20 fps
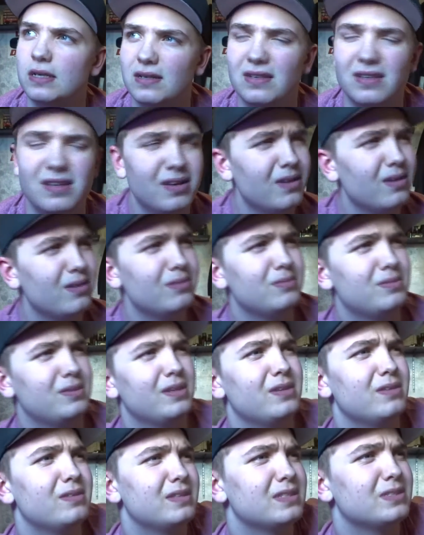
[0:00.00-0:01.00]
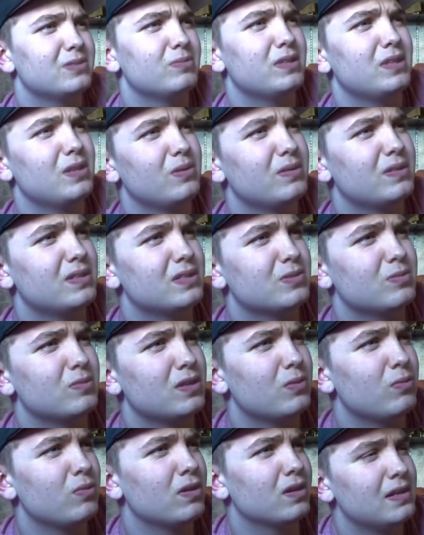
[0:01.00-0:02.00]
No, no, it doesn't really, it doesn't
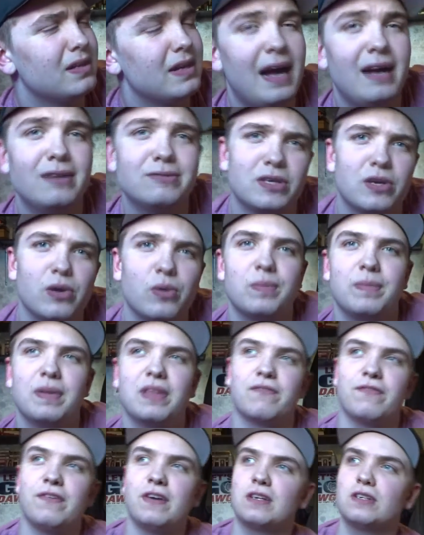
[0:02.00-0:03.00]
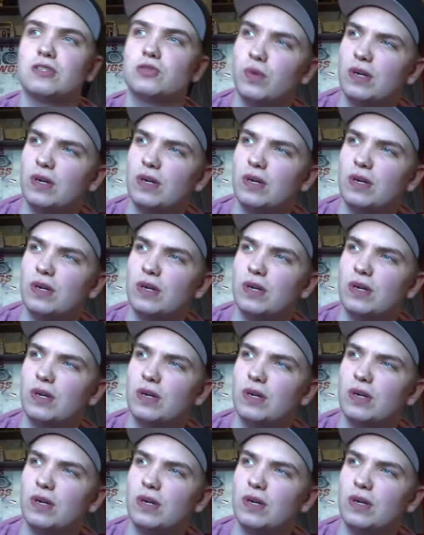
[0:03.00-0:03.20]
really work. How's it going, motherfuckers?